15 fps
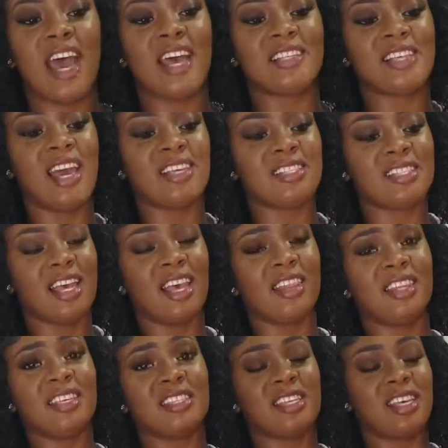As I said,
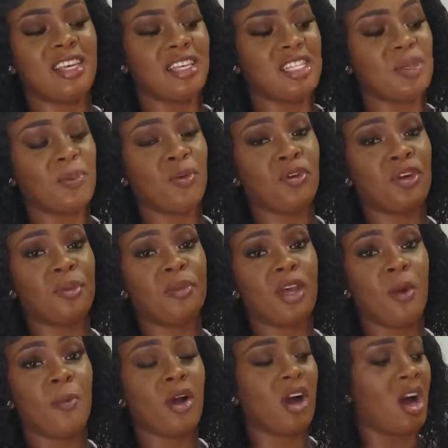this is
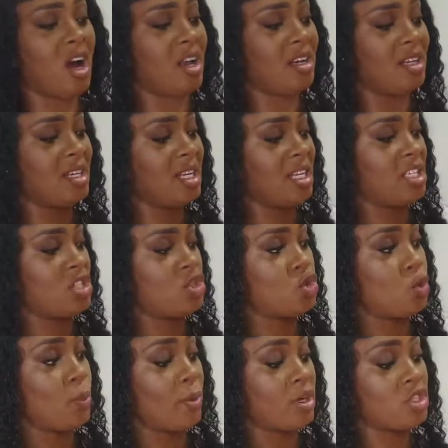premium cotton. It's
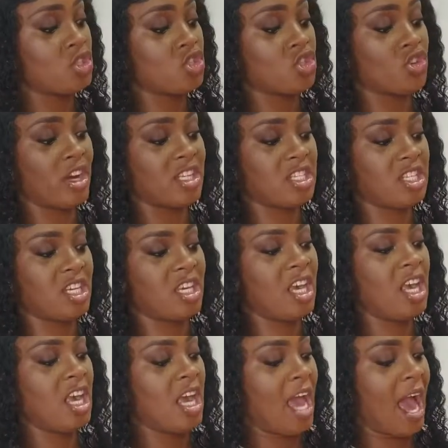super stretchy,
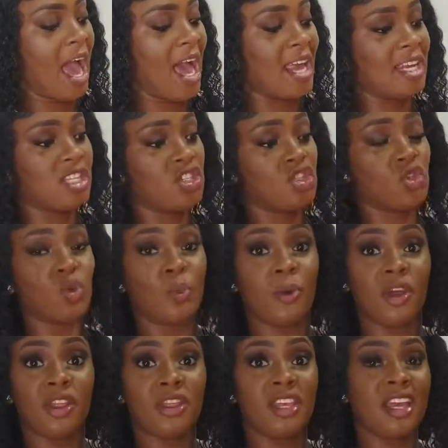and it's super
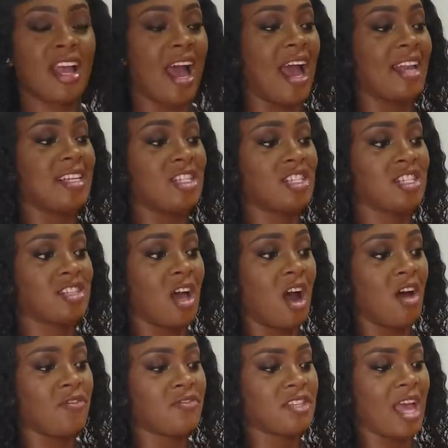thick and soft.